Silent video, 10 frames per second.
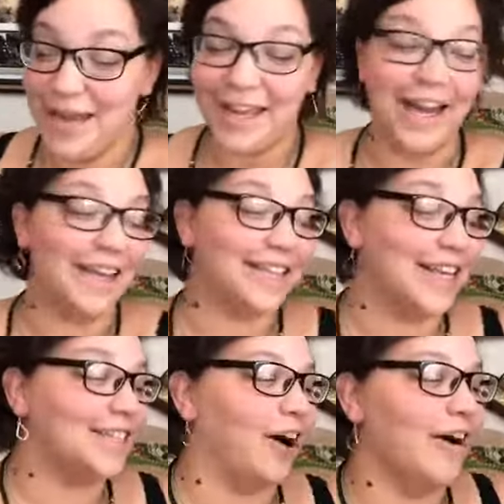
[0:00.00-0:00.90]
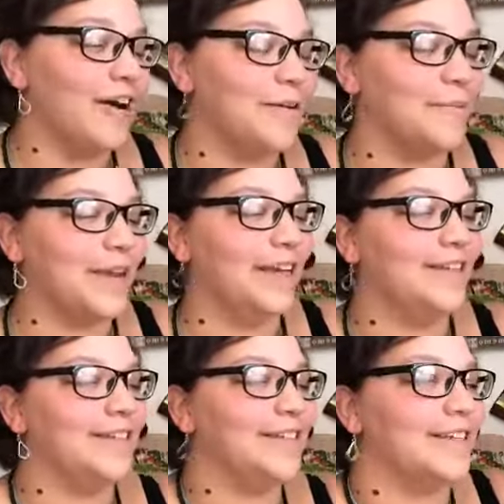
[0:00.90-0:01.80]
Yeah, it's hard
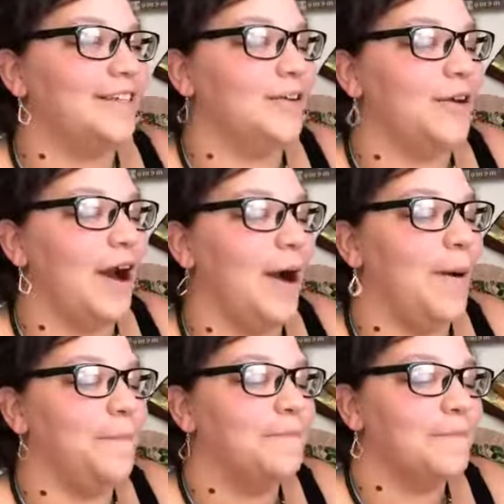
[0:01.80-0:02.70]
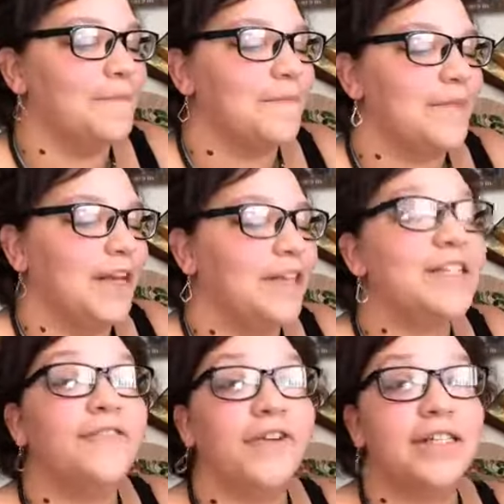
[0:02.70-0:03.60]
because this
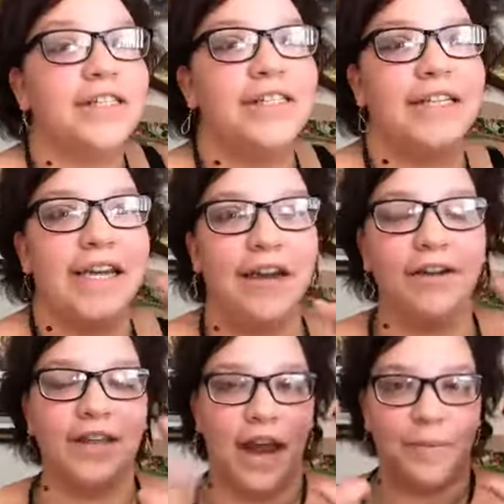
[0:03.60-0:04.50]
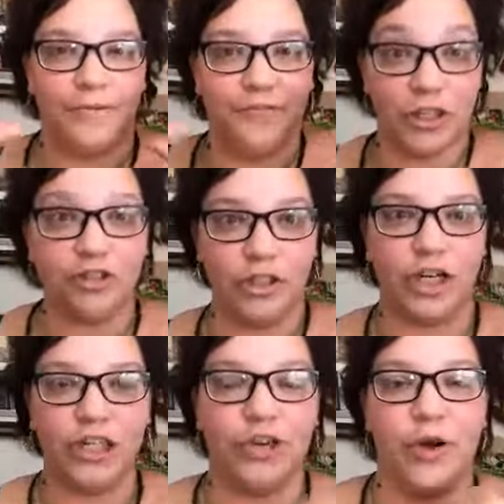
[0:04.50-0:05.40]
is the first year that I'm officially
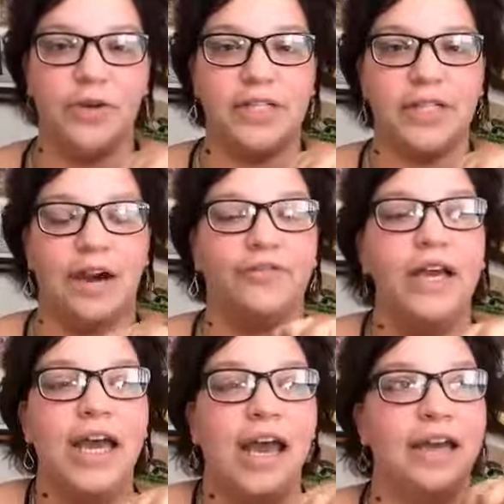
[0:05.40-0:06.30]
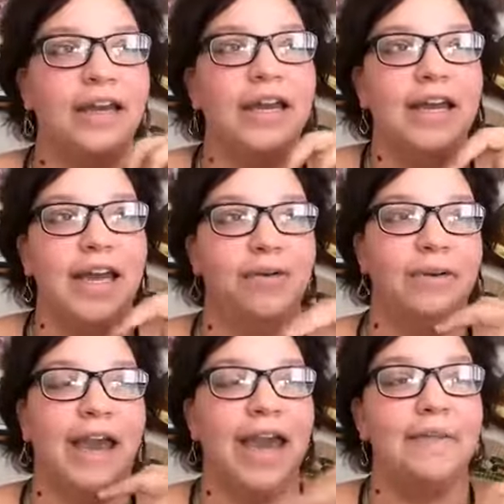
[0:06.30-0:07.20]
trying to grow stuff, and
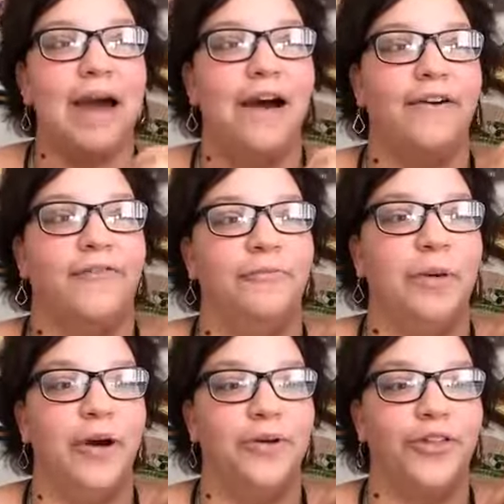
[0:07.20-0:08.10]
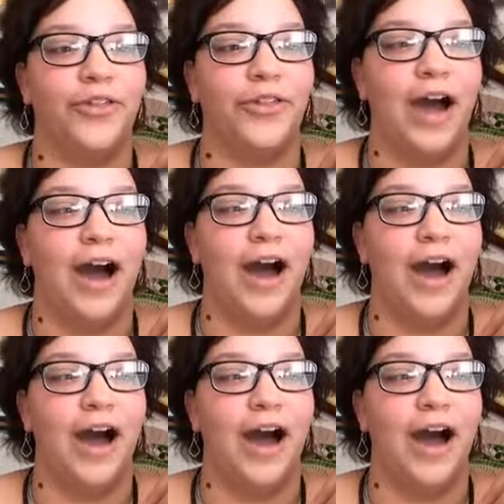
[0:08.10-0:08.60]
it came out of both